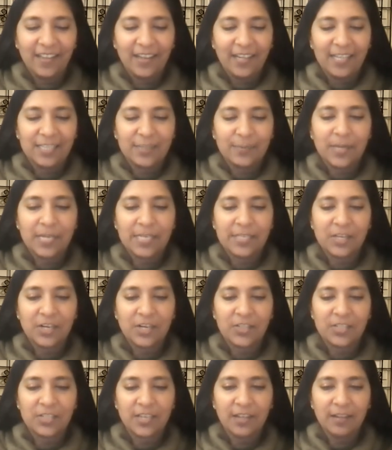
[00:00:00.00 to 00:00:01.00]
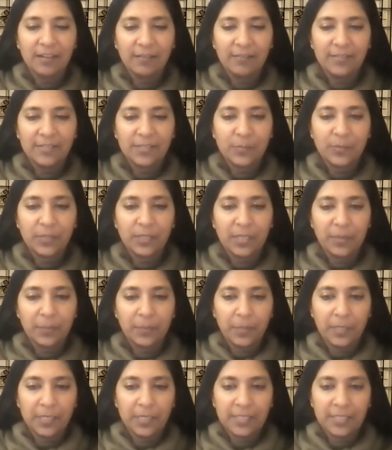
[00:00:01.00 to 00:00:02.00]
Let's bless ourselves with the
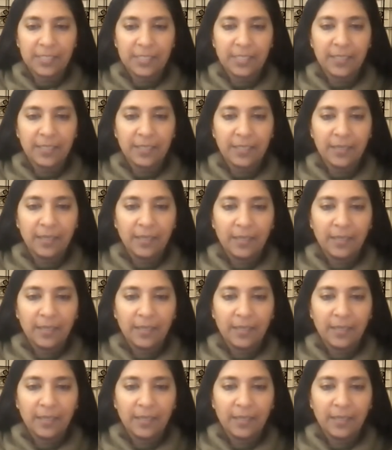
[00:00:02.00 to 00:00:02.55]
ability